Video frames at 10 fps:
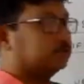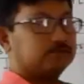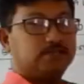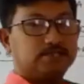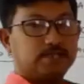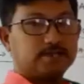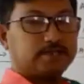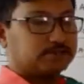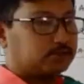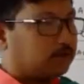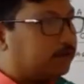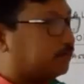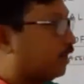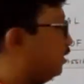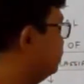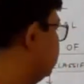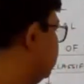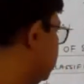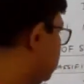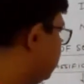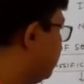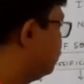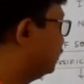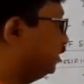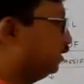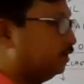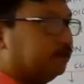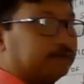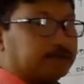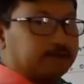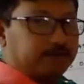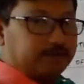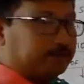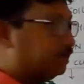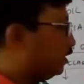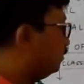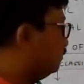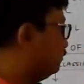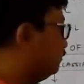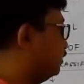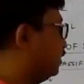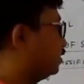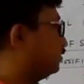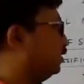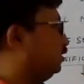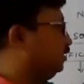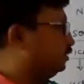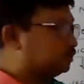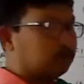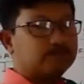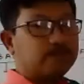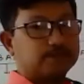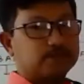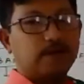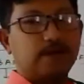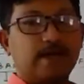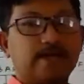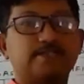so these are the soil types which is found in India, and each of the soil